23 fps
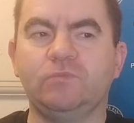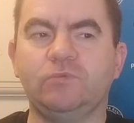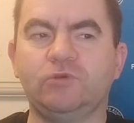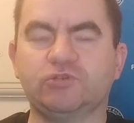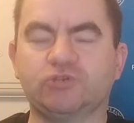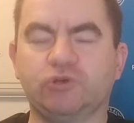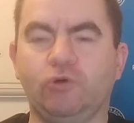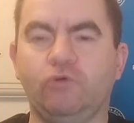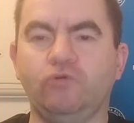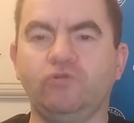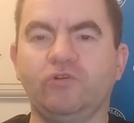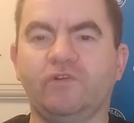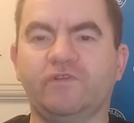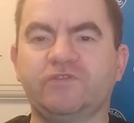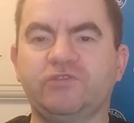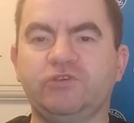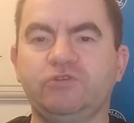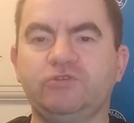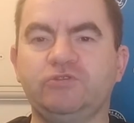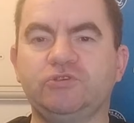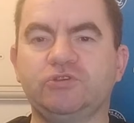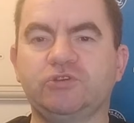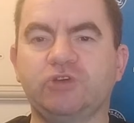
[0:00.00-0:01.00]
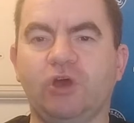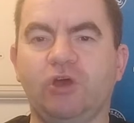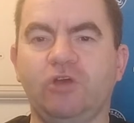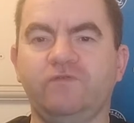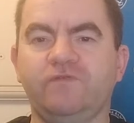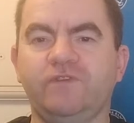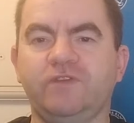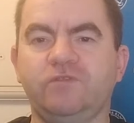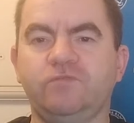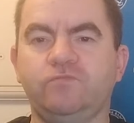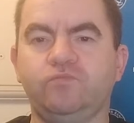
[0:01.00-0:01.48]
was called off due to
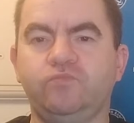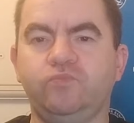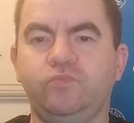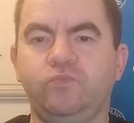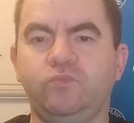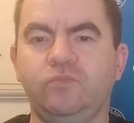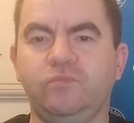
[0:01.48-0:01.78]
COVID